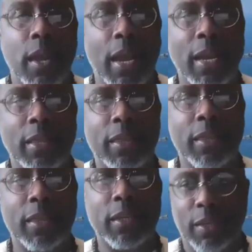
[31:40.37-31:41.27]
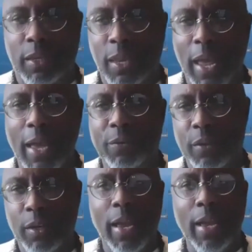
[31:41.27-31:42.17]
And I think
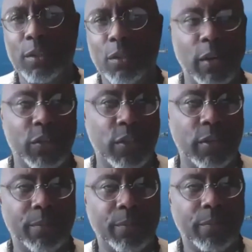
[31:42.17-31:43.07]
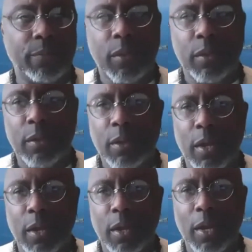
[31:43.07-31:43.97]
for the last question,
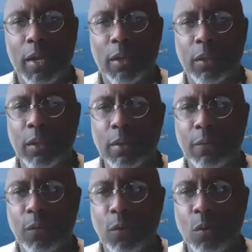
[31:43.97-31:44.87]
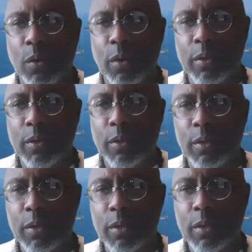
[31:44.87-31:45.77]
looking forward,
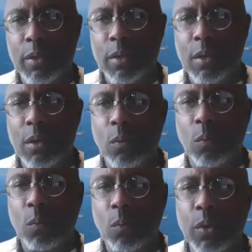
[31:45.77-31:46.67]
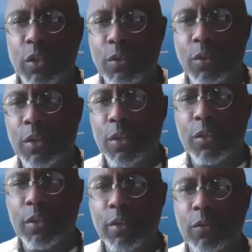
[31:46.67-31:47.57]
what changes or
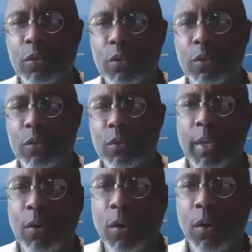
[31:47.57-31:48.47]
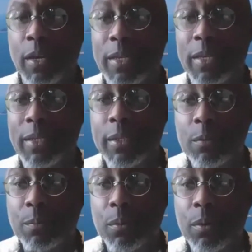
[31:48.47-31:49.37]
initiatives do you believe are
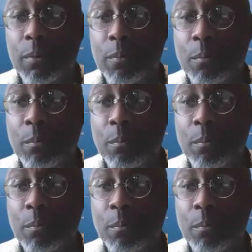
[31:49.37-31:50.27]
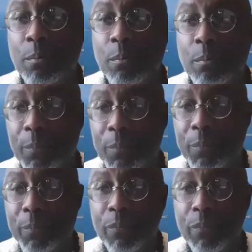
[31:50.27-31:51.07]
necessary to promote greater